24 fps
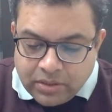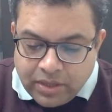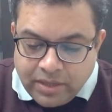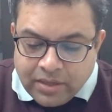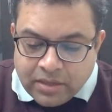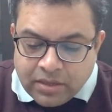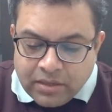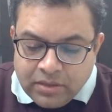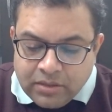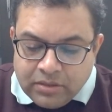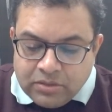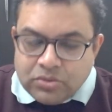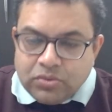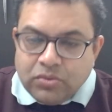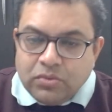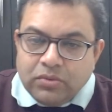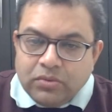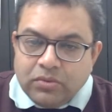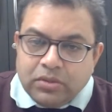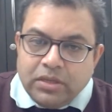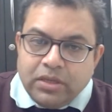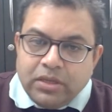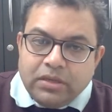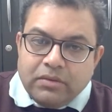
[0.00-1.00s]
right so
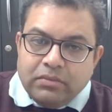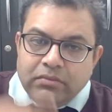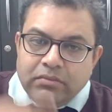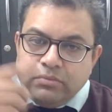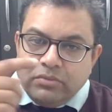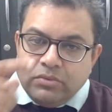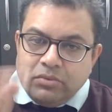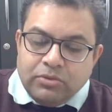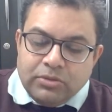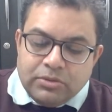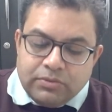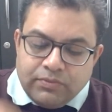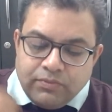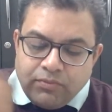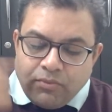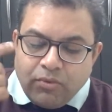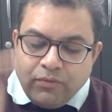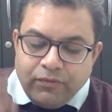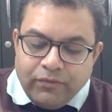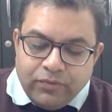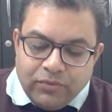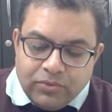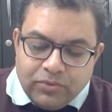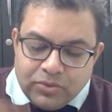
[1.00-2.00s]
they those
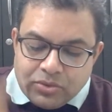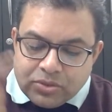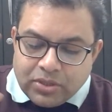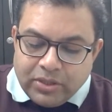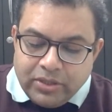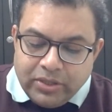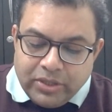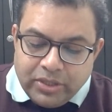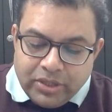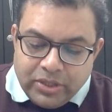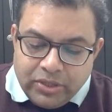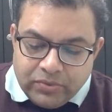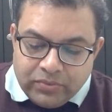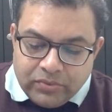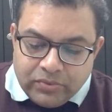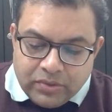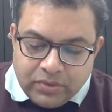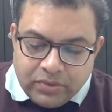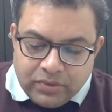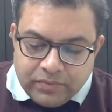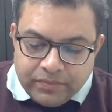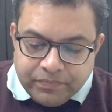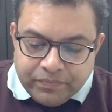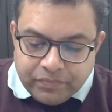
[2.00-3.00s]
four fuels continue
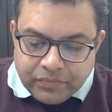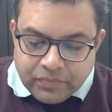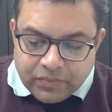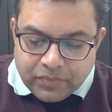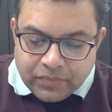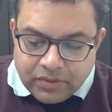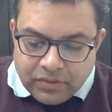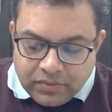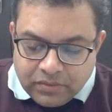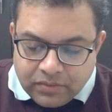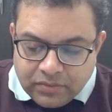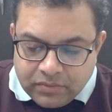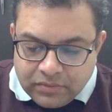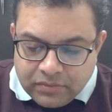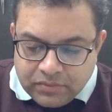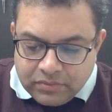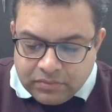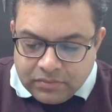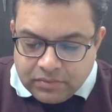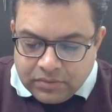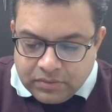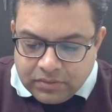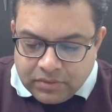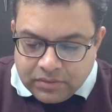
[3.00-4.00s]
the uh,
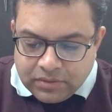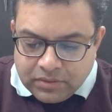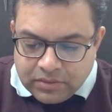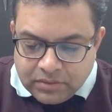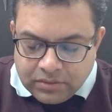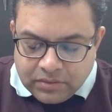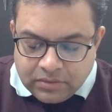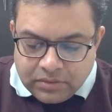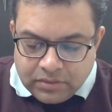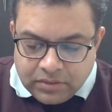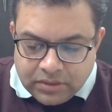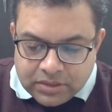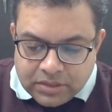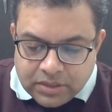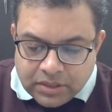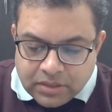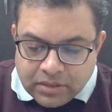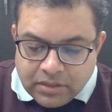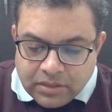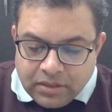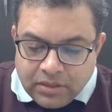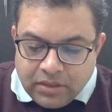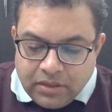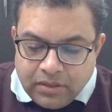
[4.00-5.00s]
uh, this thing